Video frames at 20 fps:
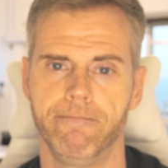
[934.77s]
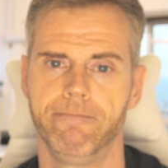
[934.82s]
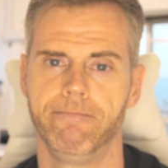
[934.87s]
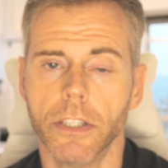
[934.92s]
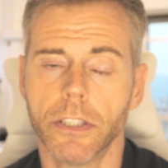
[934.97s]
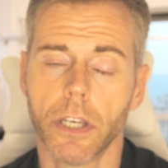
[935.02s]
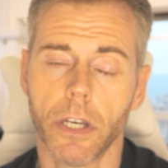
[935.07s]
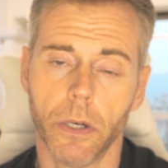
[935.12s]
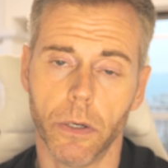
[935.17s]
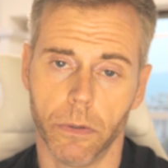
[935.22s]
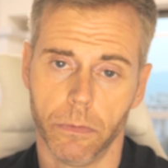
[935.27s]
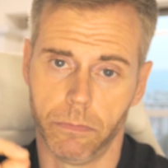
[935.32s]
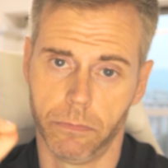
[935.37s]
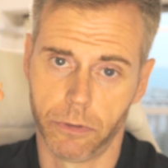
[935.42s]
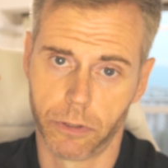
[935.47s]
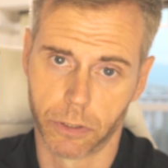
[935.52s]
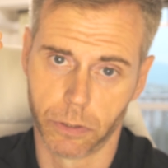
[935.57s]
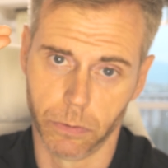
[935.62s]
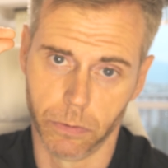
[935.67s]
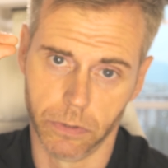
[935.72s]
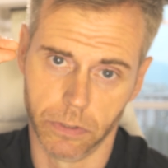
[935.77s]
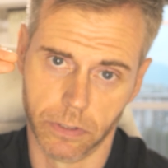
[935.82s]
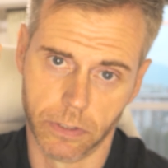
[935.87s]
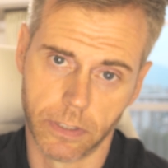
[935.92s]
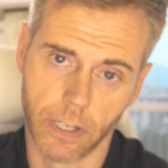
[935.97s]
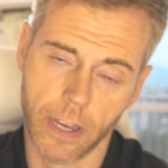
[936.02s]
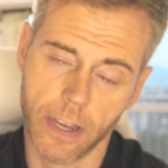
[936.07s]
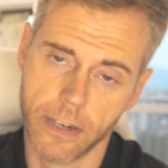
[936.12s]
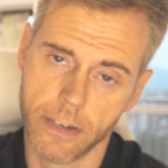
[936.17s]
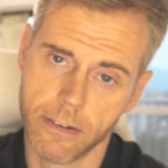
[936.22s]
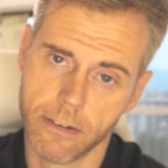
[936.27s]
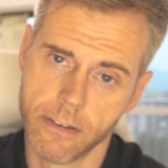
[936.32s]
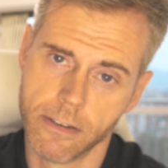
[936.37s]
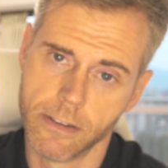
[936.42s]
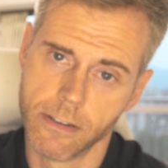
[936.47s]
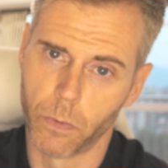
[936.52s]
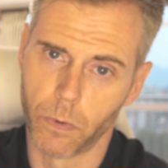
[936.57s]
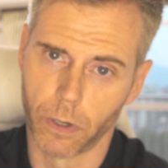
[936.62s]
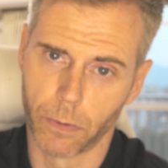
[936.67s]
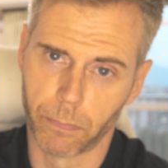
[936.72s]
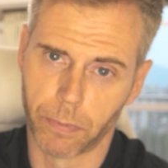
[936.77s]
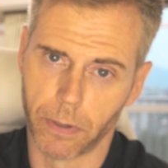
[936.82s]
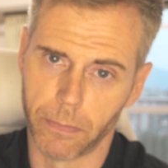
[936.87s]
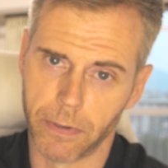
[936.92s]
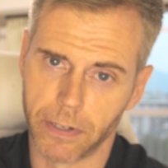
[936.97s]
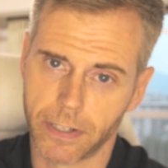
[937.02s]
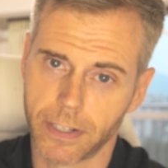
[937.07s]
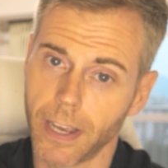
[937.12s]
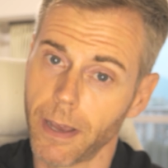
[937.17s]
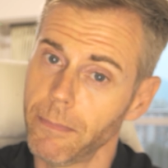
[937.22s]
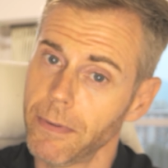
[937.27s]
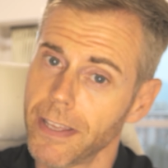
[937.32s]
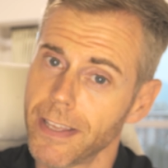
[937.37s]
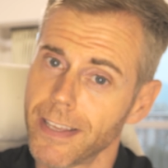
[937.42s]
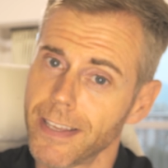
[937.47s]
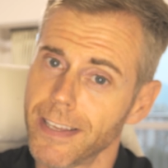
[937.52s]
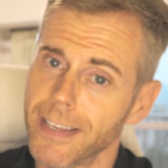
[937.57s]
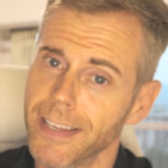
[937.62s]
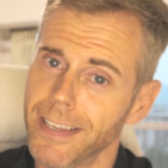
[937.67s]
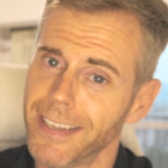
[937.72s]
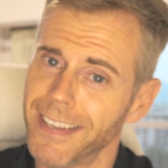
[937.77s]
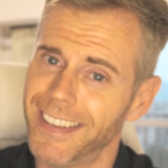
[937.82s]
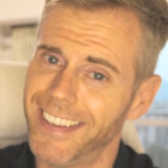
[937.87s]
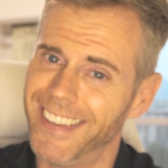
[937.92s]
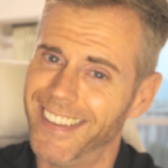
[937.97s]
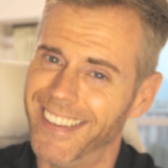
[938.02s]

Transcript: So, school done, work permit coming,